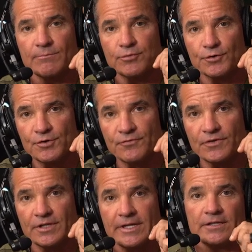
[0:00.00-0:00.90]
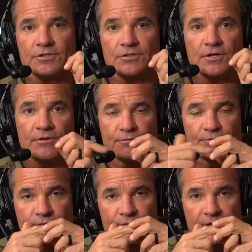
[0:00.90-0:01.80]
The improved clinch, you go
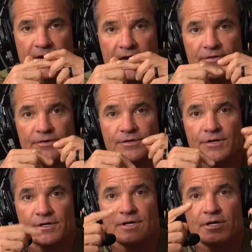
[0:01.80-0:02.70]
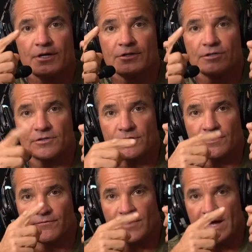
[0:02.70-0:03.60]
through the eye of the hook, you
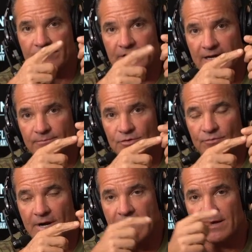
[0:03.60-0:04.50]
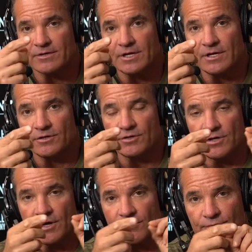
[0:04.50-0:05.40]
turn five times around,
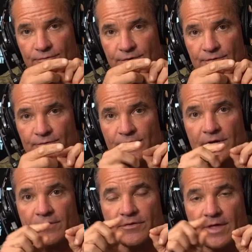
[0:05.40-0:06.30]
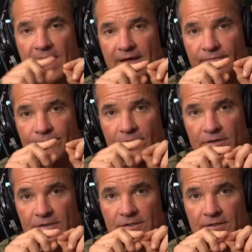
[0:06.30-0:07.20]
you go through that
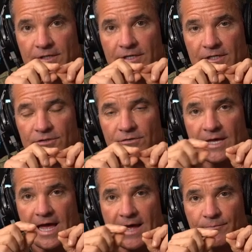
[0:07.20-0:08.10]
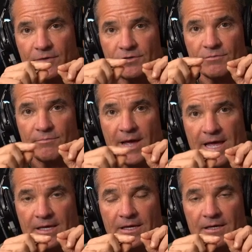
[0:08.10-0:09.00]
first initial gap that you
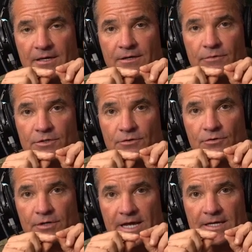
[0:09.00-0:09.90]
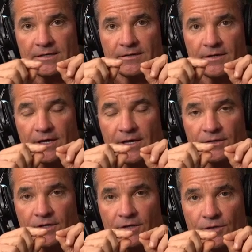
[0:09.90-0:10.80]
make when you create
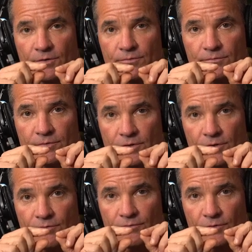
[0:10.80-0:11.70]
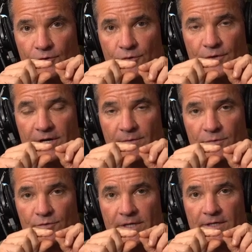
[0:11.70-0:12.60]
a, a little little loop
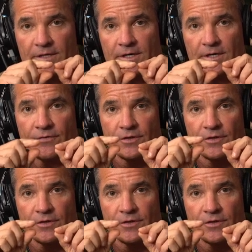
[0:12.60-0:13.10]
there between